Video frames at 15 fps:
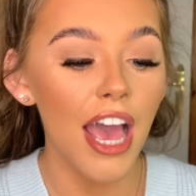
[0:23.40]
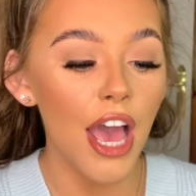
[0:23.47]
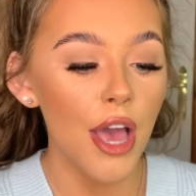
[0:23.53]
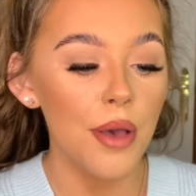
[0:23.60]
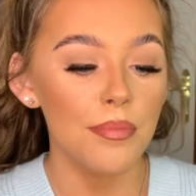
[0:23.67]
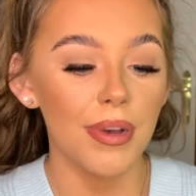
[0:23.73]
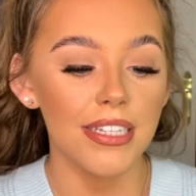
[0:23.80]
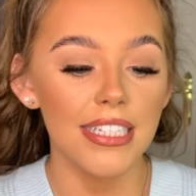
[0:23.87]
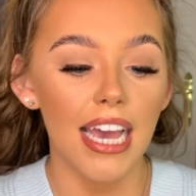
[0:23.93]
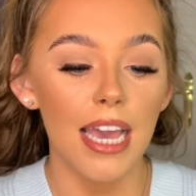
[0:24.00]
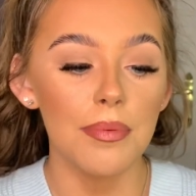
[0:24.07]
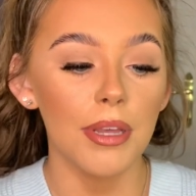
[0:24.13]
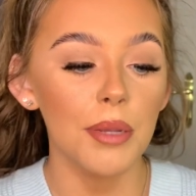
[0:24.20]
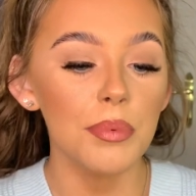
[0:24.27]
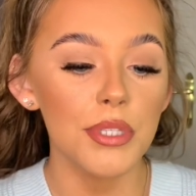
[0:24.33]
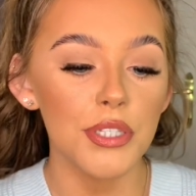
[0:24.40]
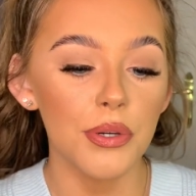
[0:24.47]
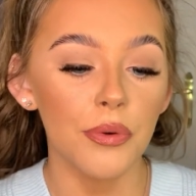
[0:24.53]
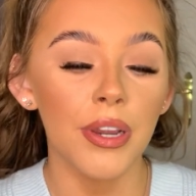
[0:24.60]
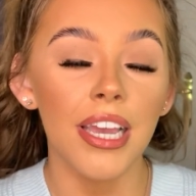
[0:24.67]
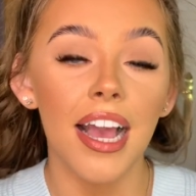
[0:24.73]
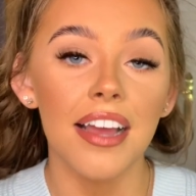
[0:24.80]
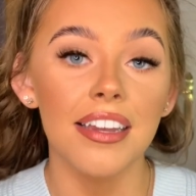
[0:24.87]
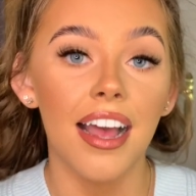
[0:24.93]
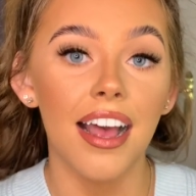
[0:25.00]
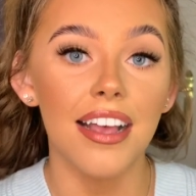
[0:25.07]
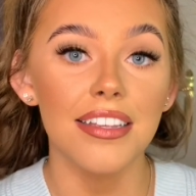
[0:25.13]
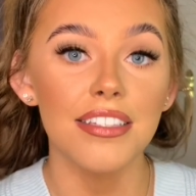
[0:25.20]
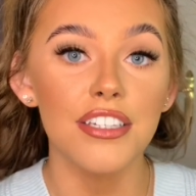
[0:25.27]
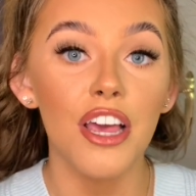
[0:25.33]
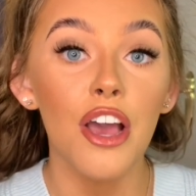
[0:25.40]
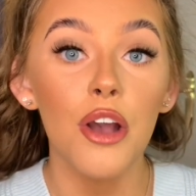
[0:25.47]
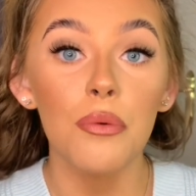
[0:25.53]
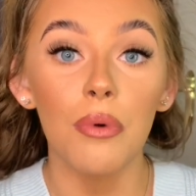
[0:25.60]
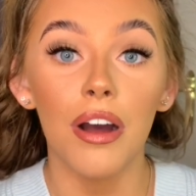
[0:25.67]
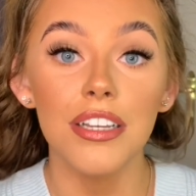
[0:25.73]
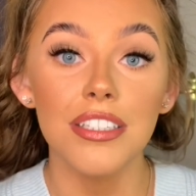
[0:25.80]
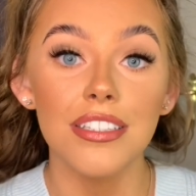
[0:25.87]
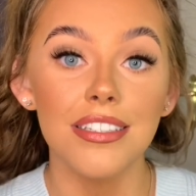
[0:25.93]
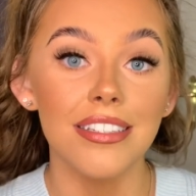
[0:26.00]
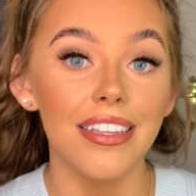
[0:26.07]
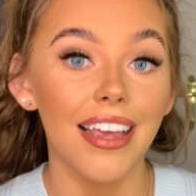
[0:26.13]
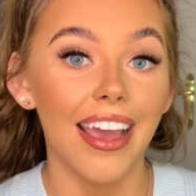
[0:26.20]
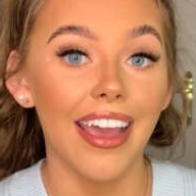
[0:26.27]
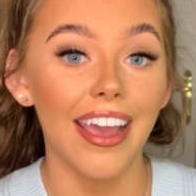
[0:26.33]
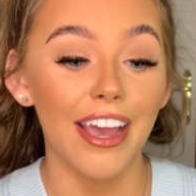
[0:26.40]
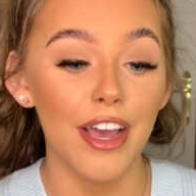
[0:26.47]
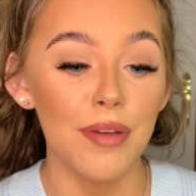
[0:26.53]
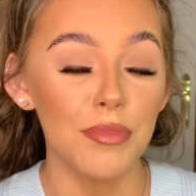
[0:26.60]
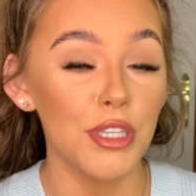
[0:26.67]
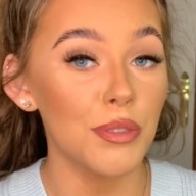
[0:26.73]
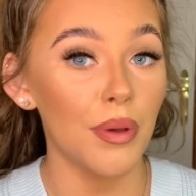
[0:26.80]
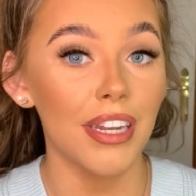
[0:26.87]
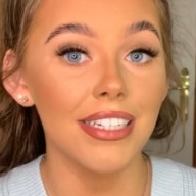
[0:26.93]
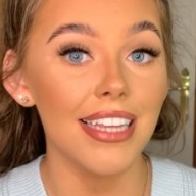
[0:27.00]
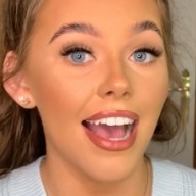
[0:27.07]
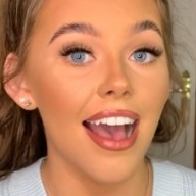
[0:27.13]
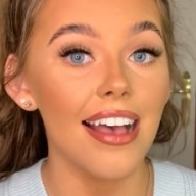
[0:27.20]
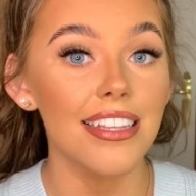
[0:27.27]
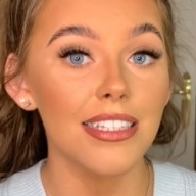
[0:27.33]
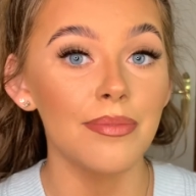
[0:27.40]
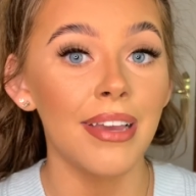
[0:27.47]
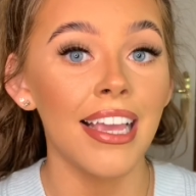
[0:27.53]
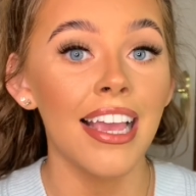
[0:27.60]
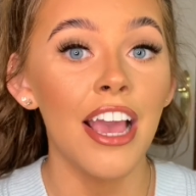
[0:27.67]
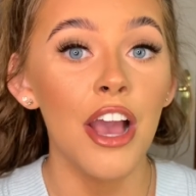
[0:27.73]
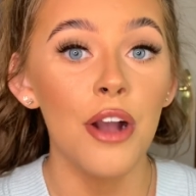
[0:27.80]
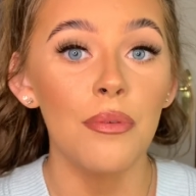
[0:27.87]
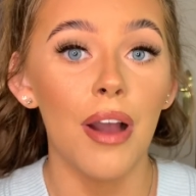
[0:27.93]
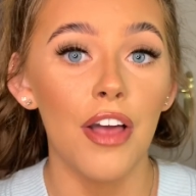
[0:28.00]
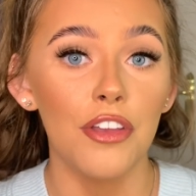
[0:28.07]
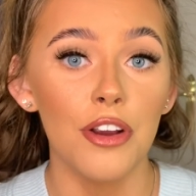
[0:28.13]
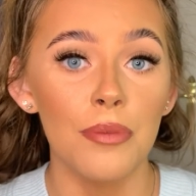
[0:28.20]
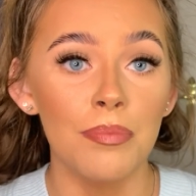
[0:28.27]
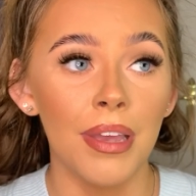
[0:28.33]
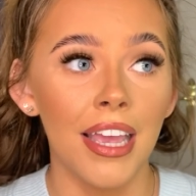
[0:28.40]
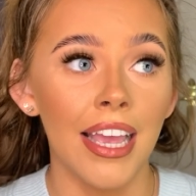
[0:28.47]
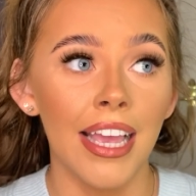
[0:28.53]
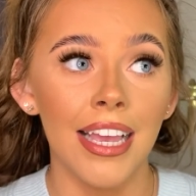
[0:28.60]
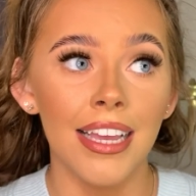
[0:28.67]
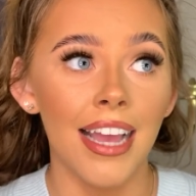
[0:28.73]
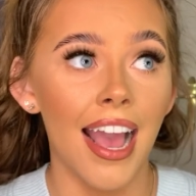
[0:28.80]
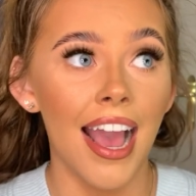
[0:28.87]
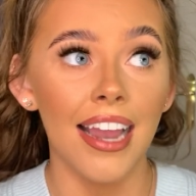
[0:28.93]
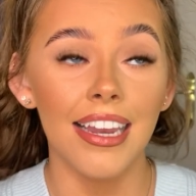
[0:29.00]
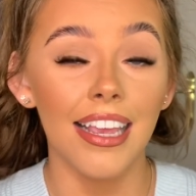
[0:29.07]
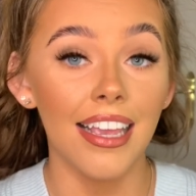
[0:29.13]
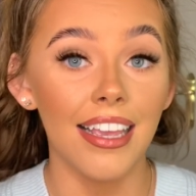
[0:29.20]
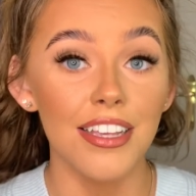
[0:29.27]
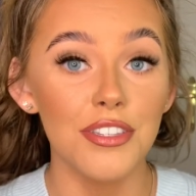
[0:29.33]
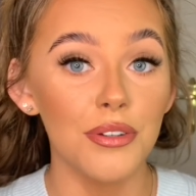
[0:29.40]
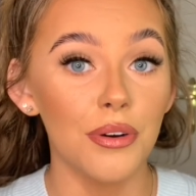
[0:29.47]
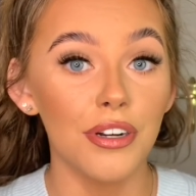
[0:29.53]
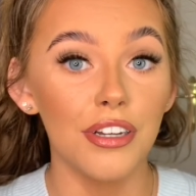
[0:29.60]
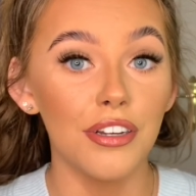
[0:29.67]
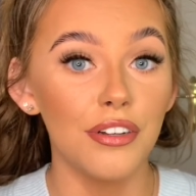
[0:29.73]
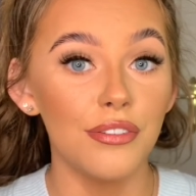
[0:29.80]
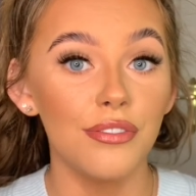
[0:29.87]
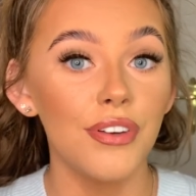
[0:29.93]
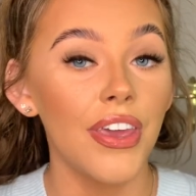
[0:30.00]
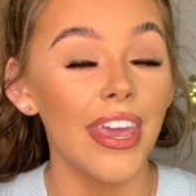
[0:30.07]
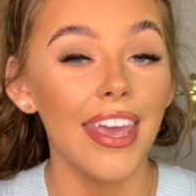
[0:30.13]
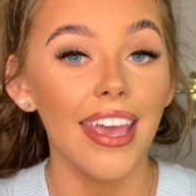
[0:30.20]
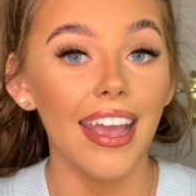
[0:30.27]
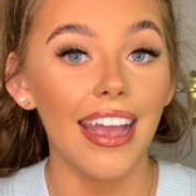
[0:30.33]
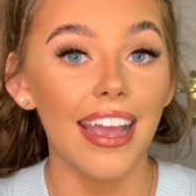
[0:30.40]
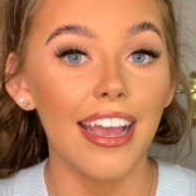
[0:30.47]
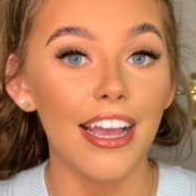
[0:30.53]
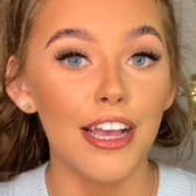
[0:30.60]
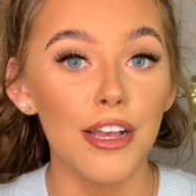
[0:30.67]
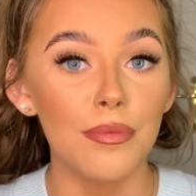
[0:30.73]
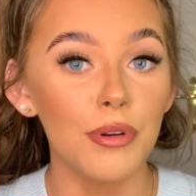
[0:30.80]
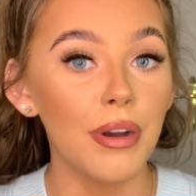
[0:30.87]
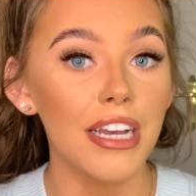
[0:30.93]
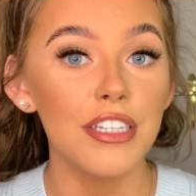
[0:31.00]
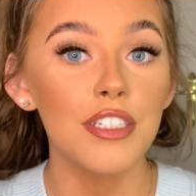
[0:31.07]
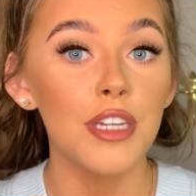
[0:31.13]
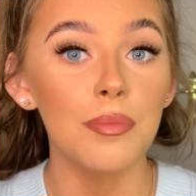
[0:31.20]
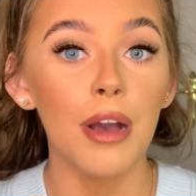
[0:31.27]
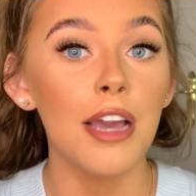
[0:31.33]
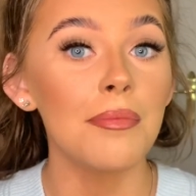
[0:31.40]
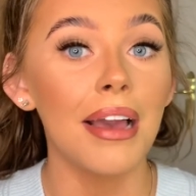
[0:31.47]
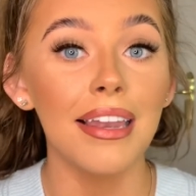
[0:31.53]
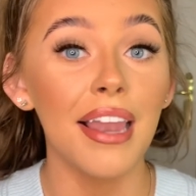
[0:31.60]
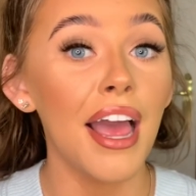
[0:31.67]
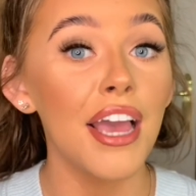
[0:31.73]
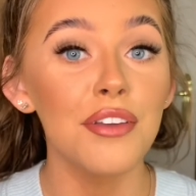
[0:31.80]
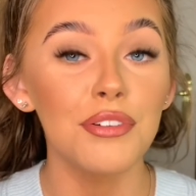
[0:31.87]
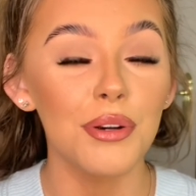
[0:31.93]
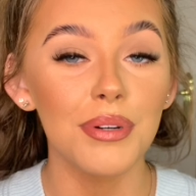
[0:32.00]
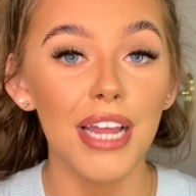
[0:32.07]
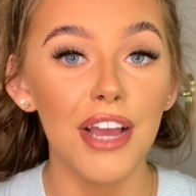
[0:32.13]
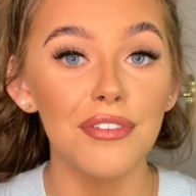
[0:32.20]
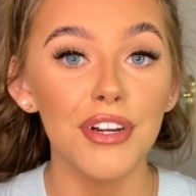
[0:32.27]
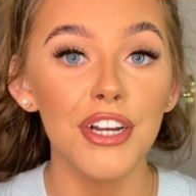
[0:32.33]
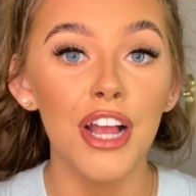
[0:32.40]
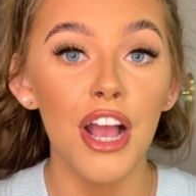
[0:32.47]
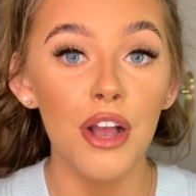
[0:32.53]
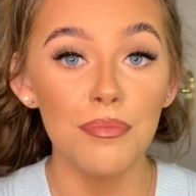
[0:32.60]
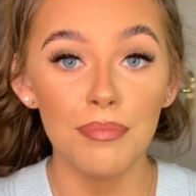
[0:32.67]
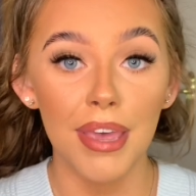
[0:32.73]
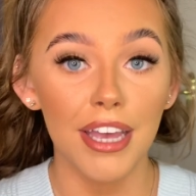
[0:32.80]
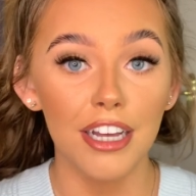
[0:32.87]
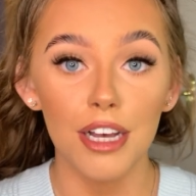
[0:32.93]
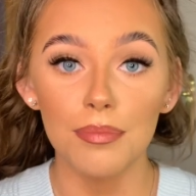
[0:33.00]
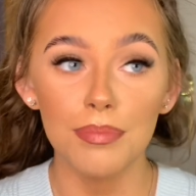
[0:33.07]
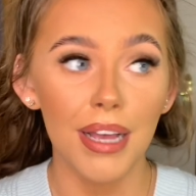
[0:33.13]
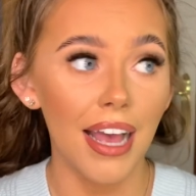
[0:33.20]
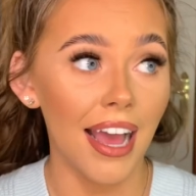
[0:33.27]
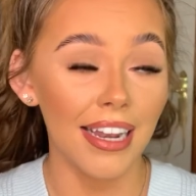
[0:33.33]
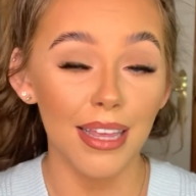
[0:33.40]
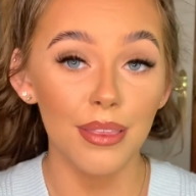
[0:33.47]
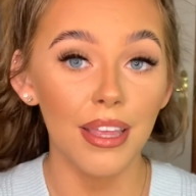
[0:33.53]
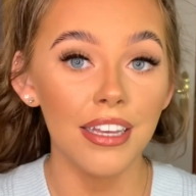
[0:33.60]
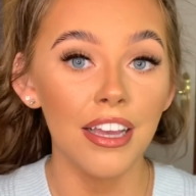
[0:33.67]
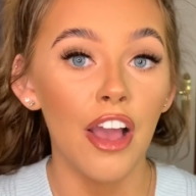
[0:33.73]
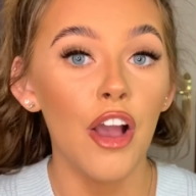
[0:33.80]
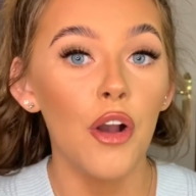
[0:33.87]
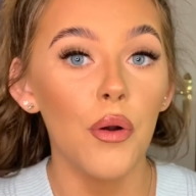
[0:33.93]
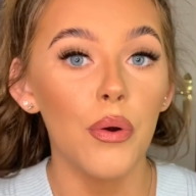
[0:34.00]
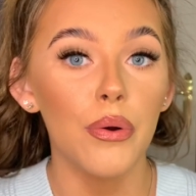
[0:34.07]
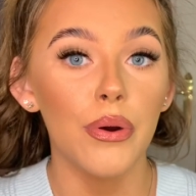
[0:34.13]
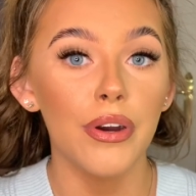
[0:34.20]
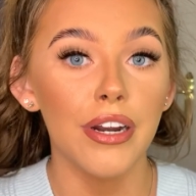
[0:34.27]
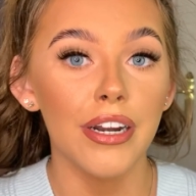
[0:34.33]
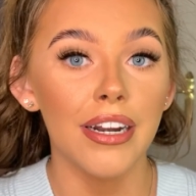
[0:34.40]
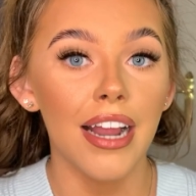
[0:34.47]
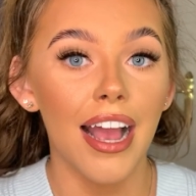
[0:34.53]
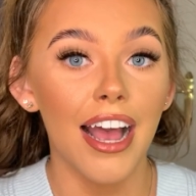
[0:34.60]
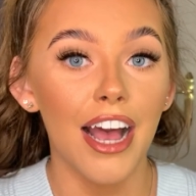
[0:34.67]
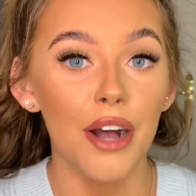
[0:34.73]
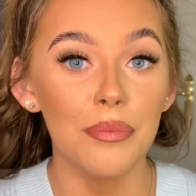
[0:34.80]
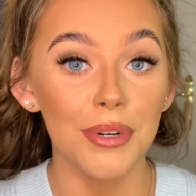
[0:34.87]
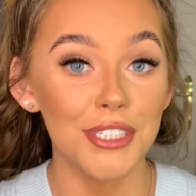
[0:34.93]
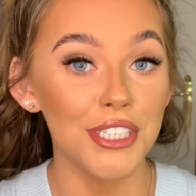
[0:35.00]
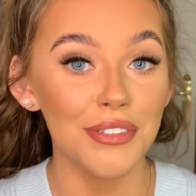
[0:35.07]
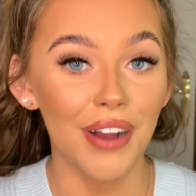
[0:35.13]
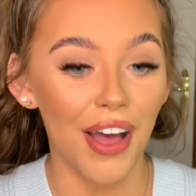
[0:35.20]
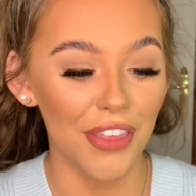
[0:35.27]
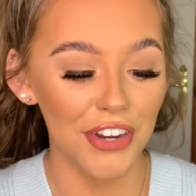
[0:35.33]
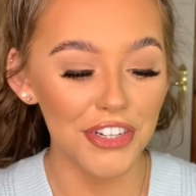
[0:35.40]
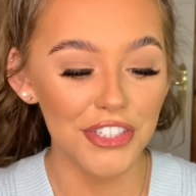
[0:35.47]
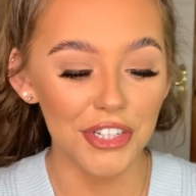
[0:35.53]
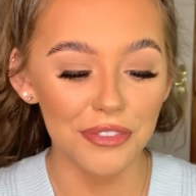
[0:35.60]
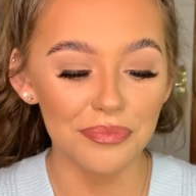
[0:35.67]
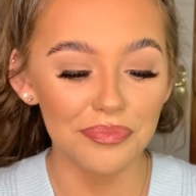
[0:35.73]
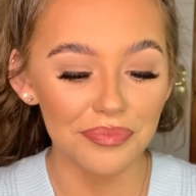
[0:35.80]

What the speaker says: But I put up a story and asked what you wanted to ask me, whether it be any sort of question about my life or whatever, makeup, anything, or would you rather? So